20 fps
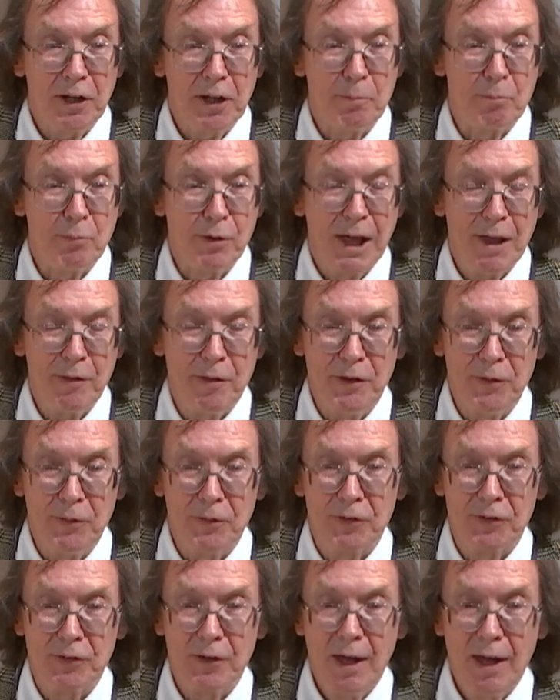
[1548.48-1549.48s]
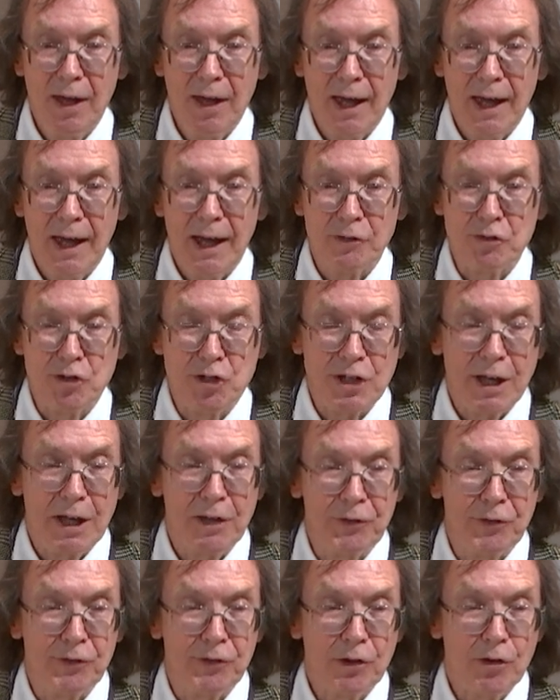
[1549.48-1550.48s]
uh, brothers had
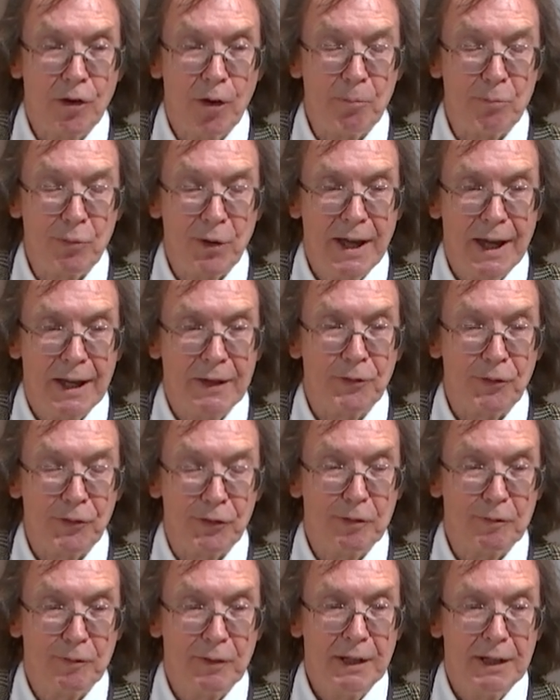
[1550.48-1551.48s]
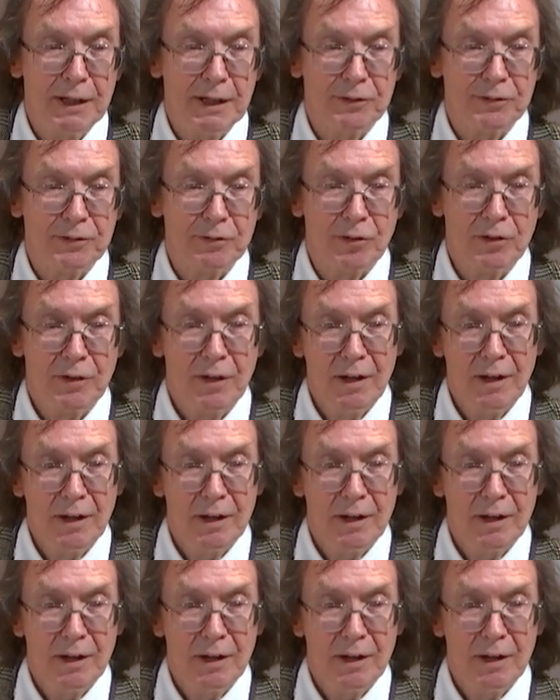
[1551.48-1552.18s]
just comprehensively and